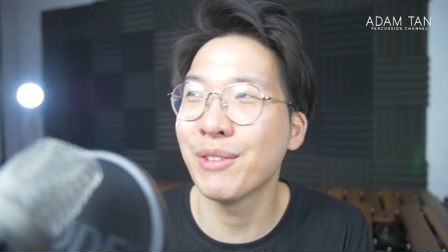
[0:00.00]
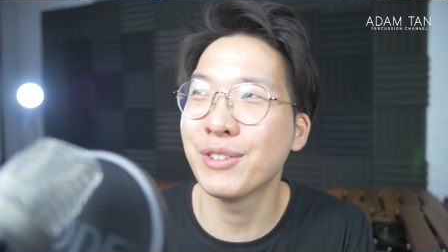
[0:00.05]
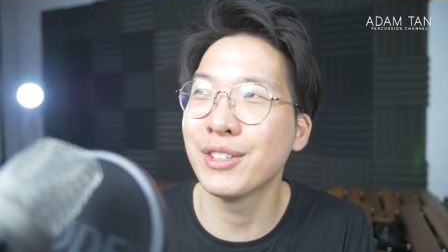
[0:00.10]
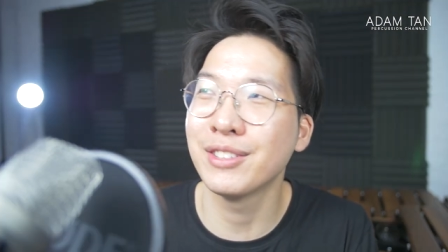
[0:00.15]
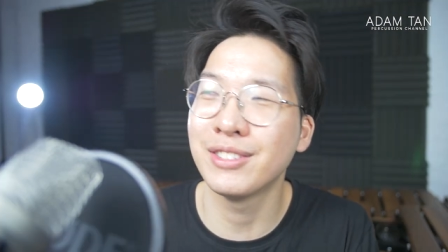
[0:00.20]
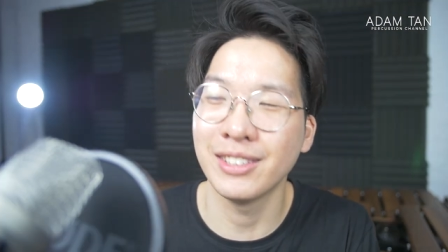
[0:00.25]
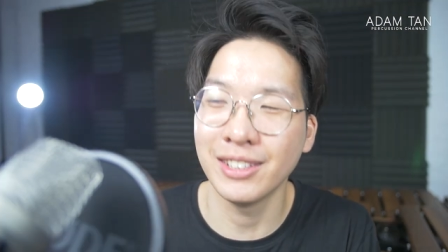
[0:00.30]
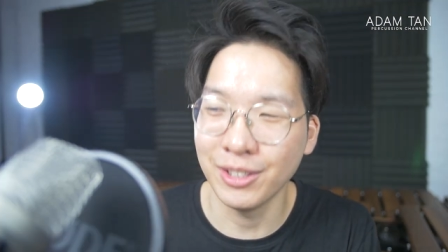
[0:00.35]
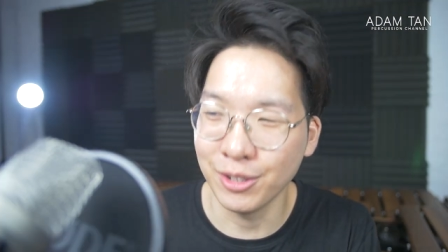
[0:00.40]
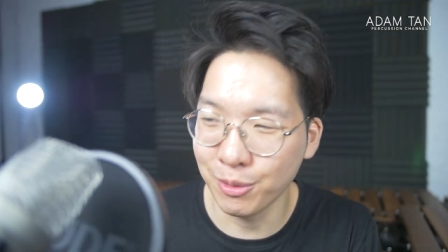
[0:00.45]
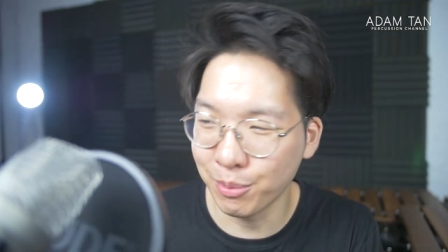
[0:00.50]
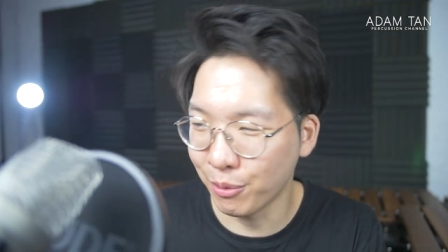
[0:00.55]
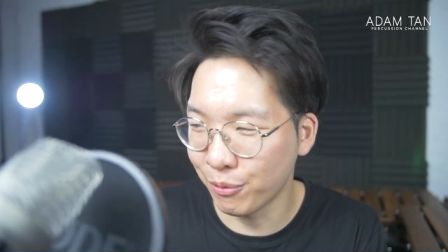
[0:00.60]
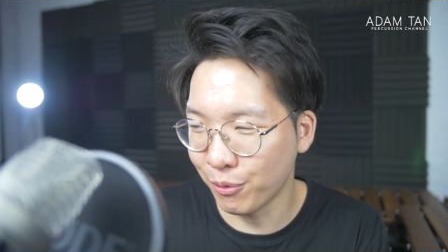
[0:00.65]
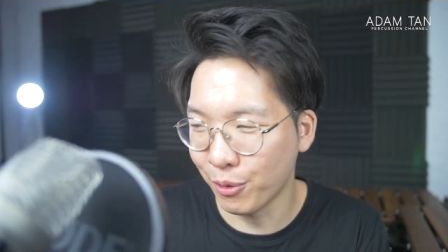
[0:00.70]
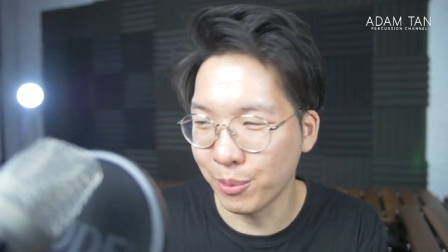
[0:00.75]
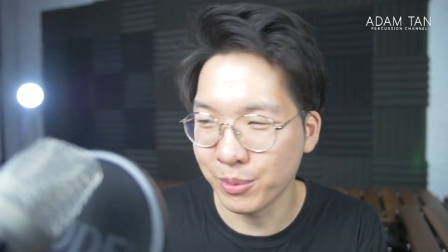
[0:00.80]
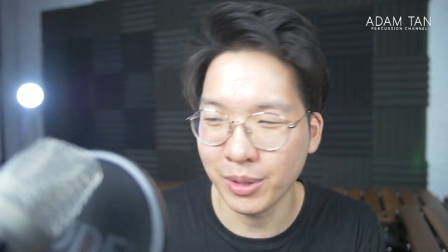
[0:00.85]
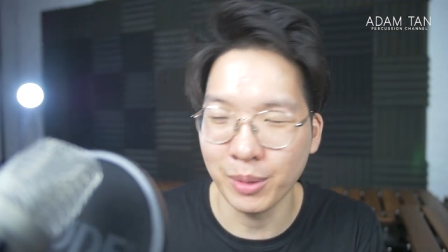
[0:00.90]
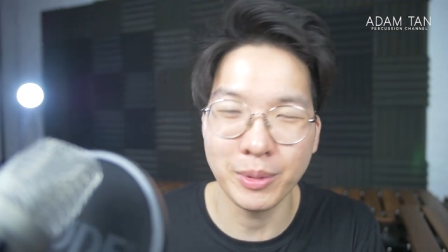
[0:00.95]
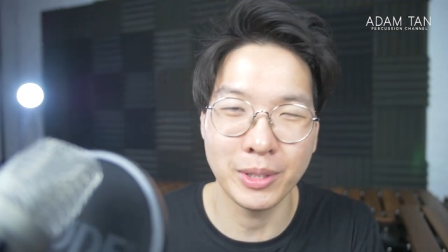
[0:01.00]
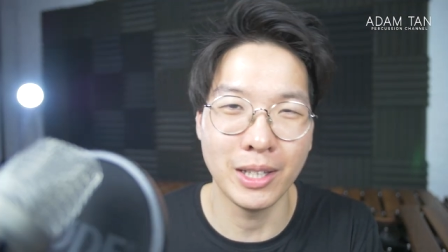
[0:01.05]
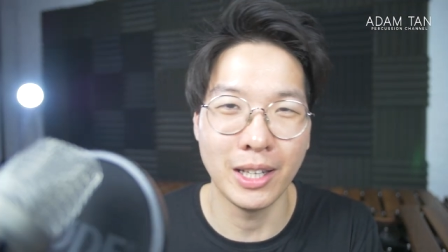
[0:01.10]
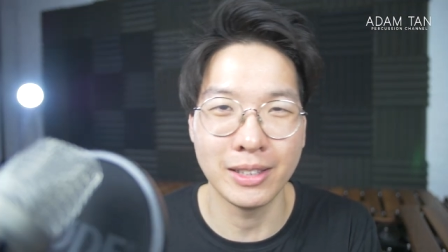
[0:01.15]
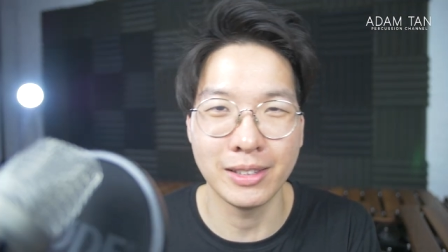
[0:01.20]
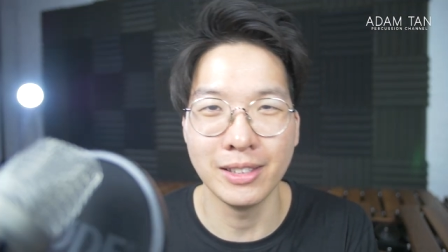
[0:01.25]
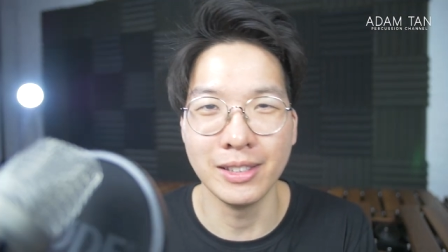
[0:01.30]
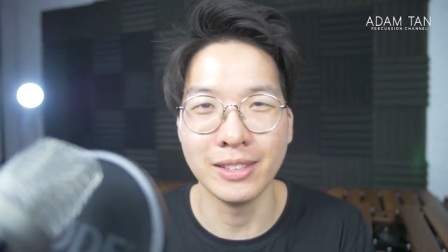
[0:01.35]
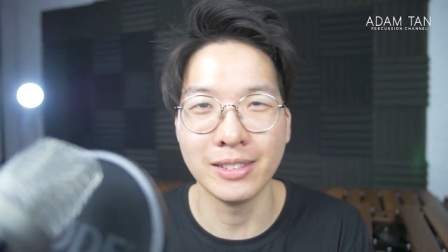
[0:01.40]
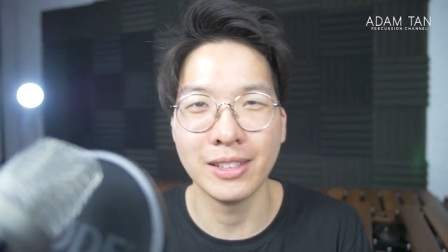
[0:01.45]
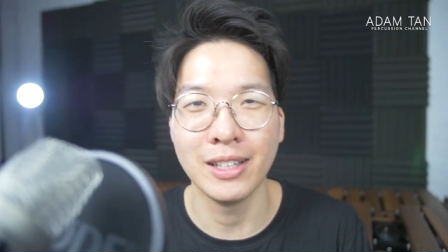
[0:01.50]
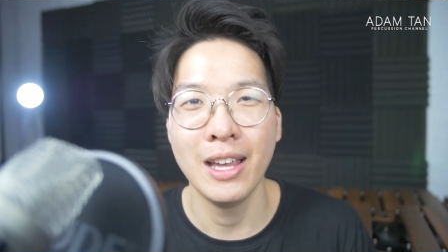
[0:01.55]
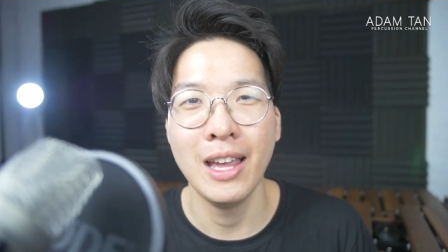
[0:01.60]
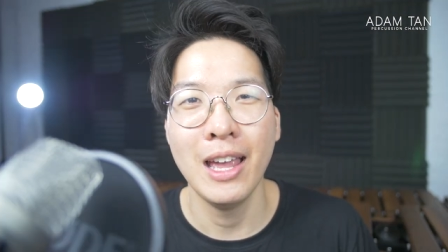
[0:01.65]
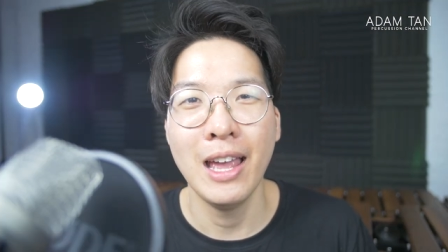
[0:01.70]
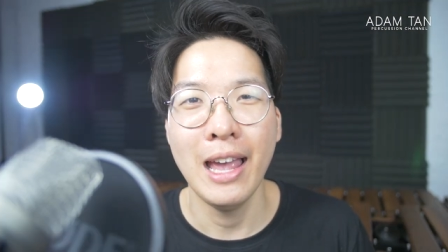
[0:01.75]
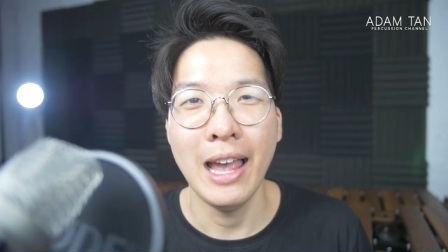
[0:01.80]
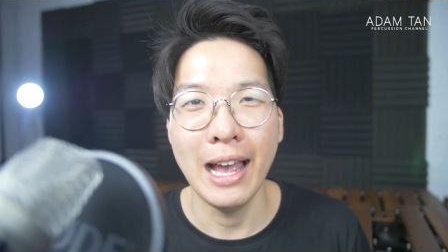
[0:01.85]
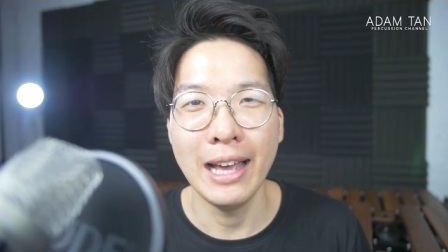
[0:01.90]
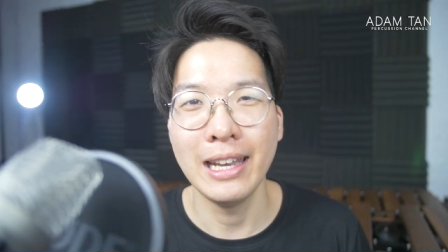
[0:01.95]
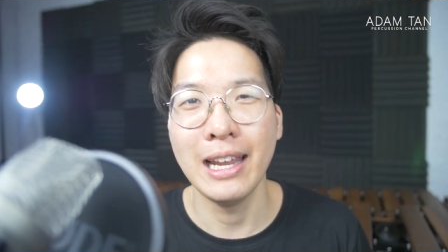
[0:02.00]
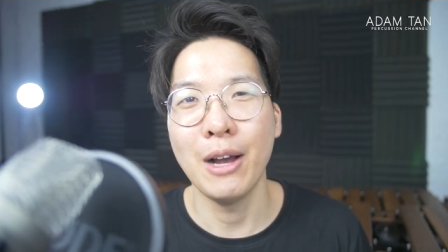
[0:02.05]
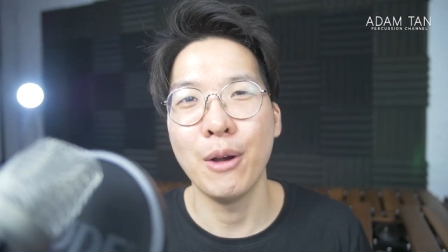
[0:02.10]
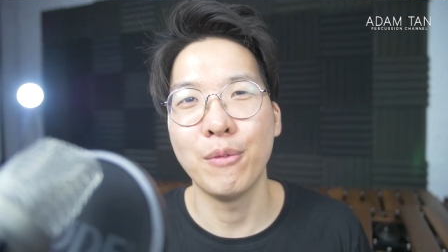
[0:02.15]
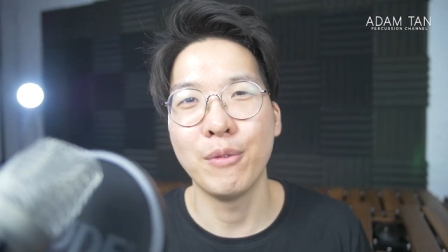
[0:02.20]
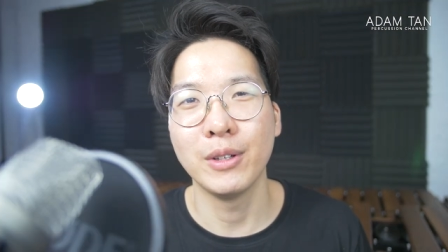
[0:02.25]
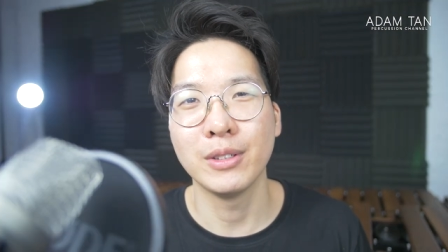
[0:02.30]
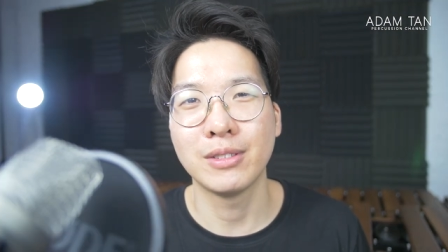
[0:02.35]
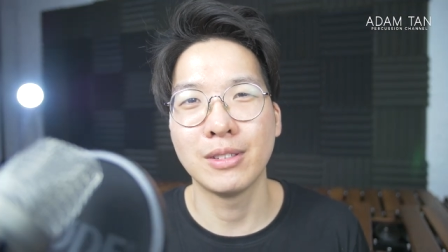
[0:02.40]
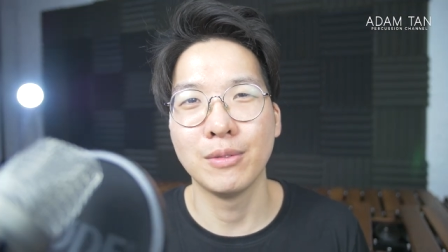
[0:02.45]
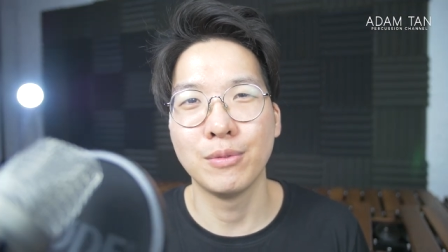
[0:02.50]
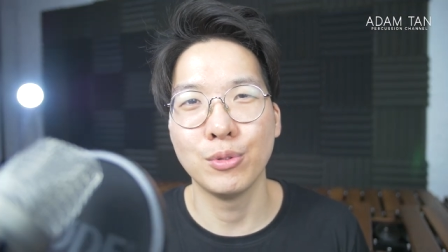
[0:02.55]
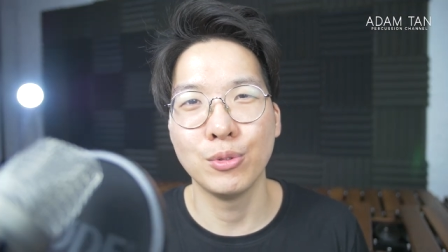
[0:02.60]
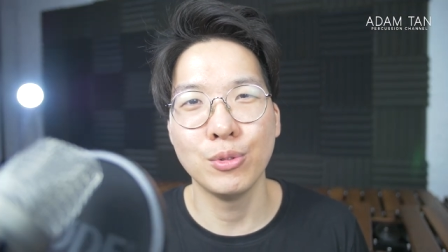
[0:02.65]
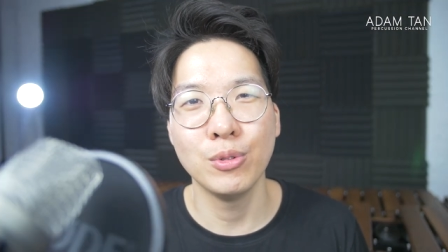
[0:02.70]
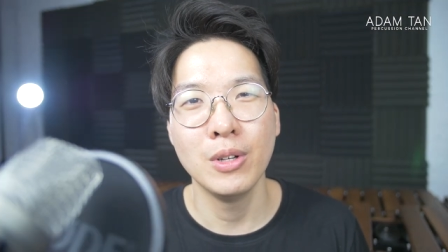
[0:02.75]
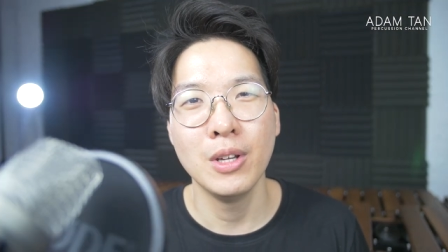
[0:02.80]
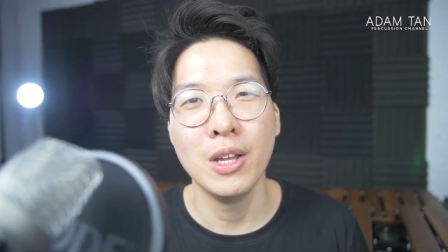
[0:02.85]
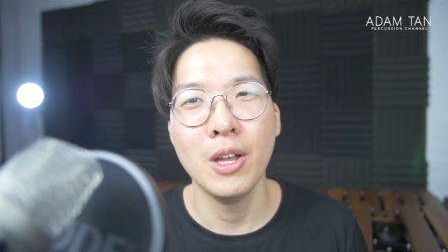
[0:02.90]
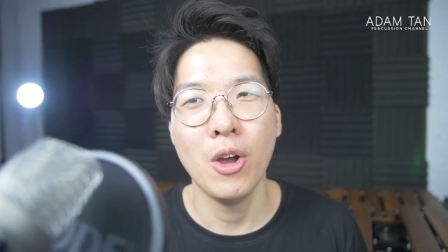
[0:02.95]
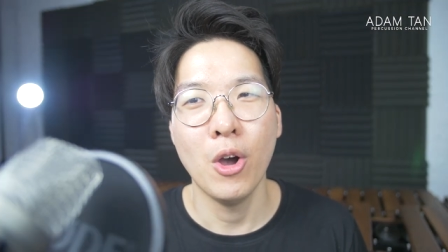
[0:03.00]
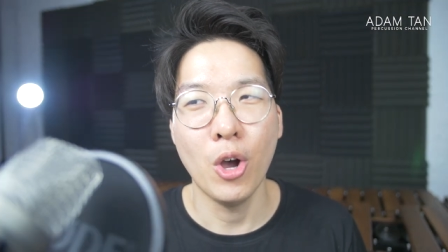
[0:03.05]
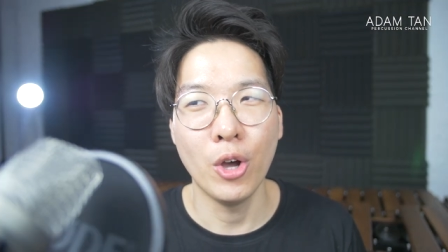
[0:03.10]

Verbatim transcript: love to see you perform something like this at our festival